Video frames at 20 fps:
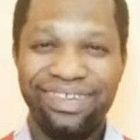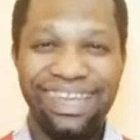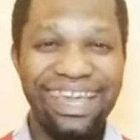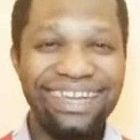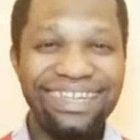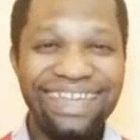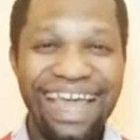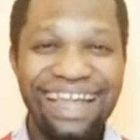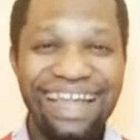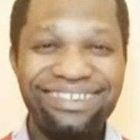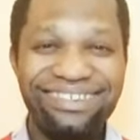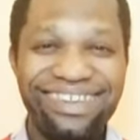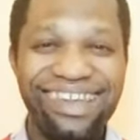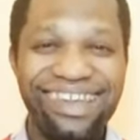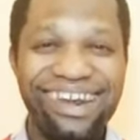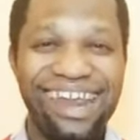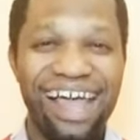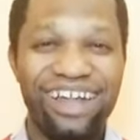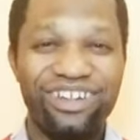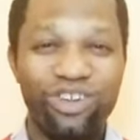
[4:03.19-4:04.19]
In
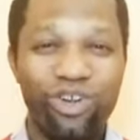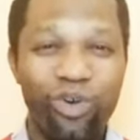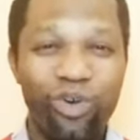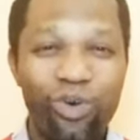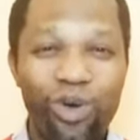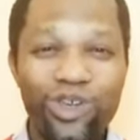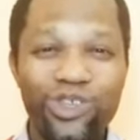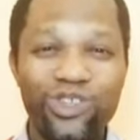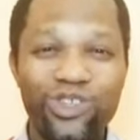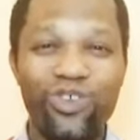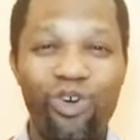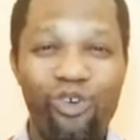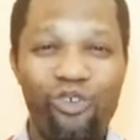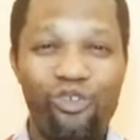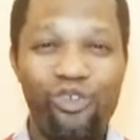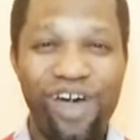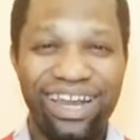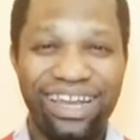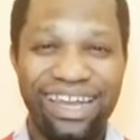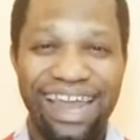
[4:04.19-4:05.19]
Nigeria,
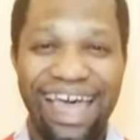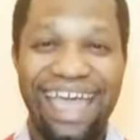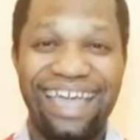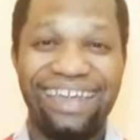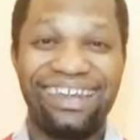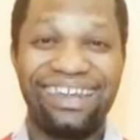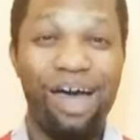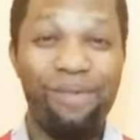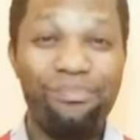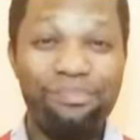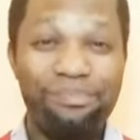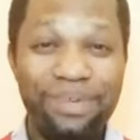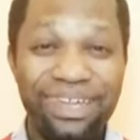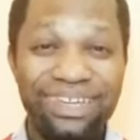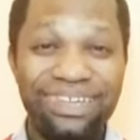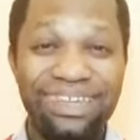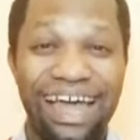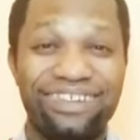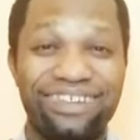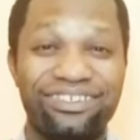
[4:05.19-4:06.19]
crossover night have
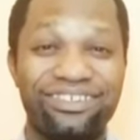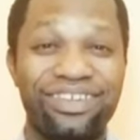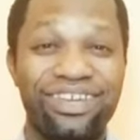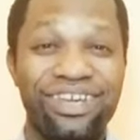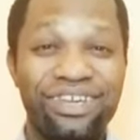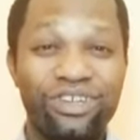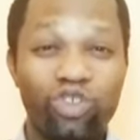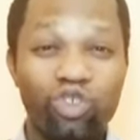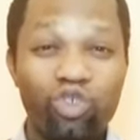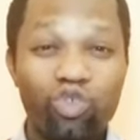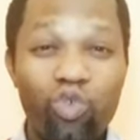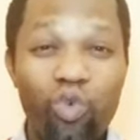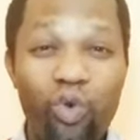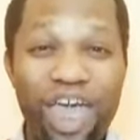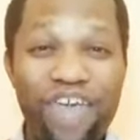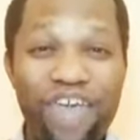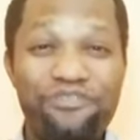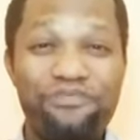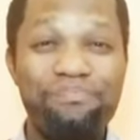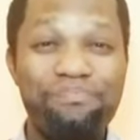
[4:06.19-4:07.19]
been that
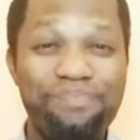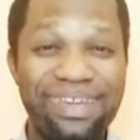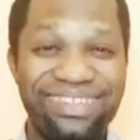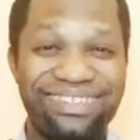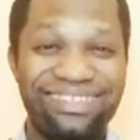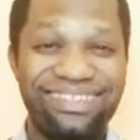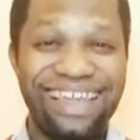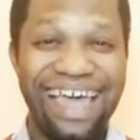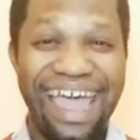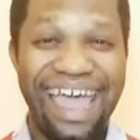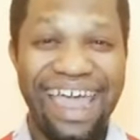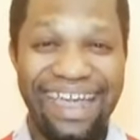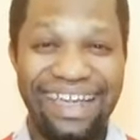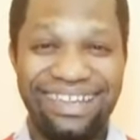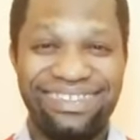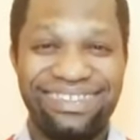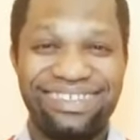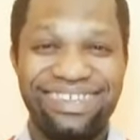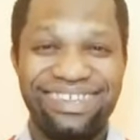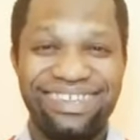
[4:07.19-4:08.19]
12
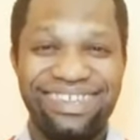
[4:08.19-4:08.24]
midnight.